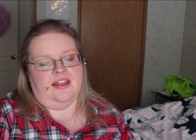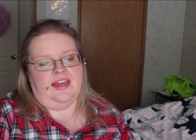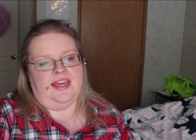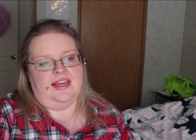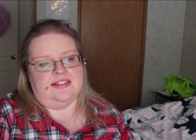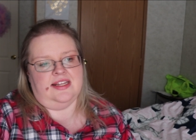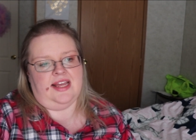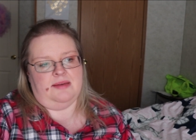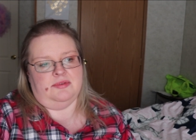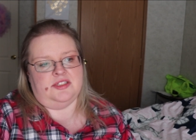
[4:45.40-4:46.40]
he isn't
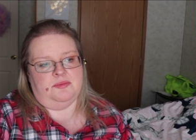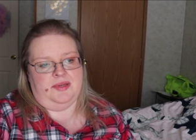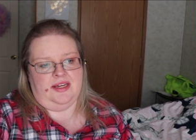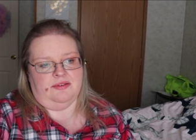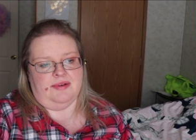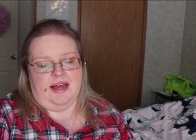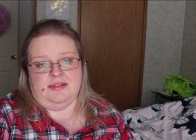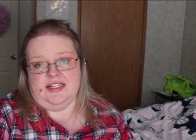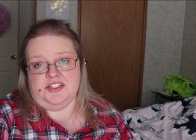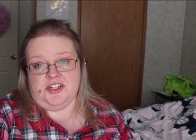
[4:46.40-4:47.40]
able to be
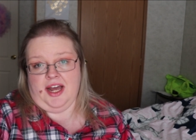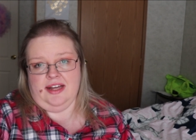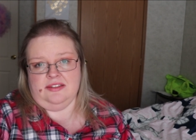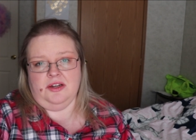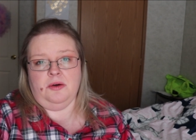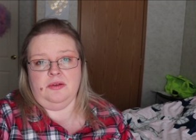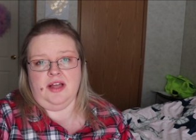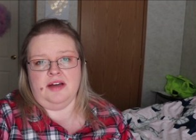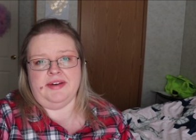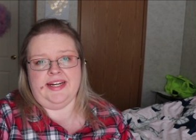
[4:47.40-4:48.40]
around his child a whole
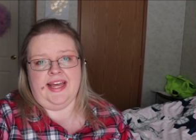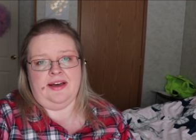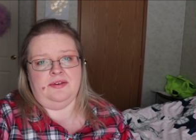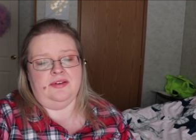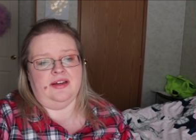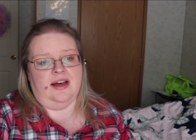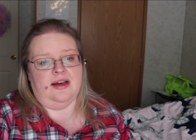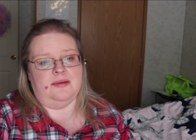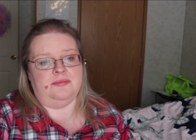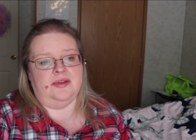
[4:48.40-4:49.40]
lot right now.
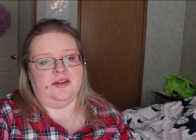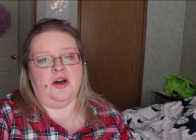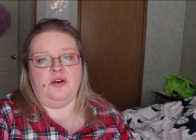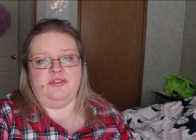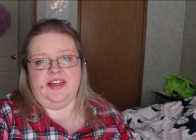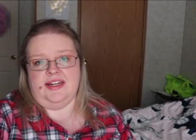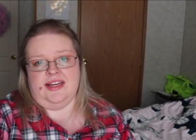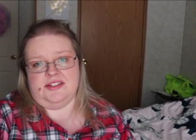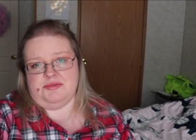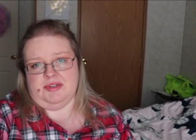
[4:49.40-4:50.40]
Um, COVID
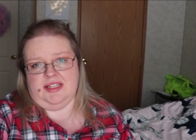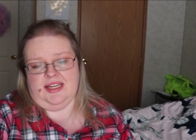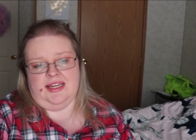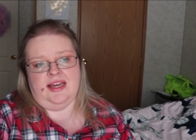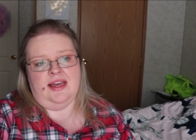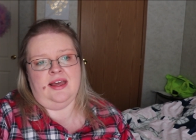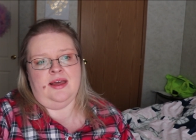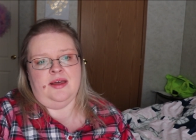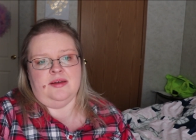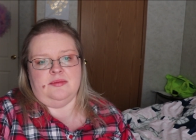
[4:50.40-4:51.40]
has really
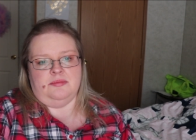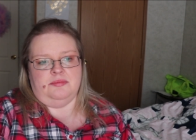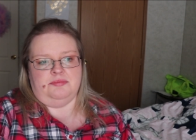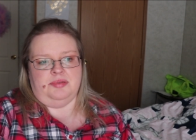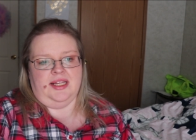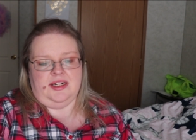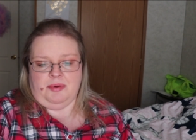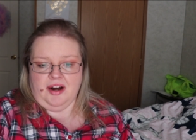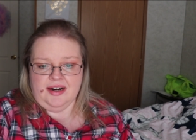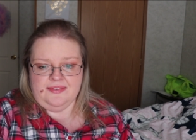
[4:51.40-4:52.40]
played a
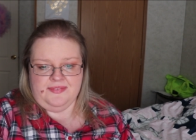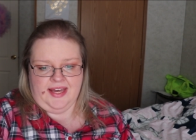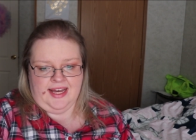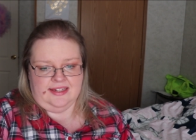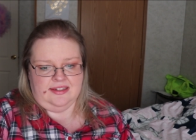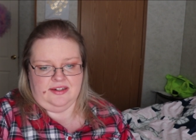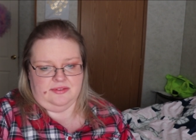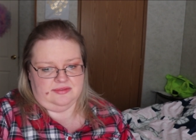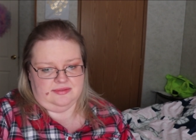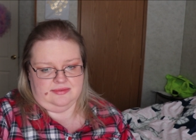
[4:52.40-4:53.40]
part in that. You
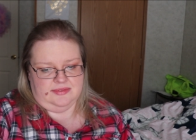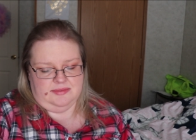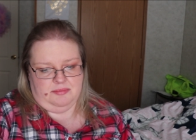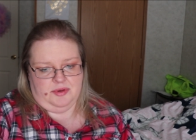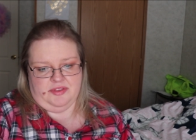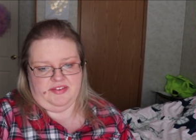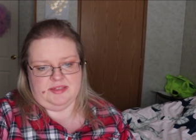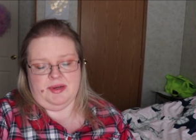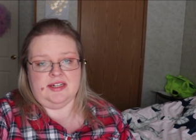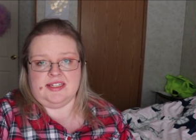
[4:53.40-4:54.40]
know, both of
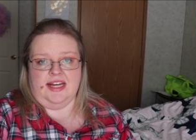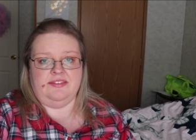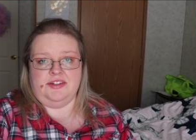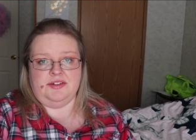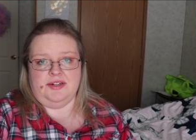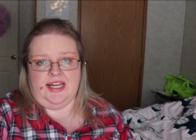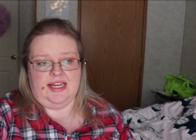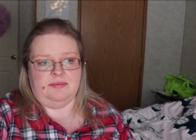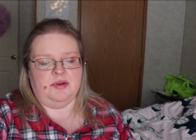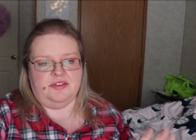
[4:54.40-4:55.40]
his parents kind of
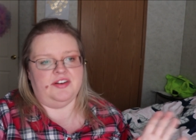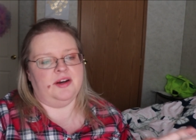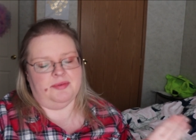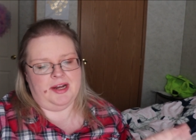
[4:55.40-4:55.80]
agree, both of her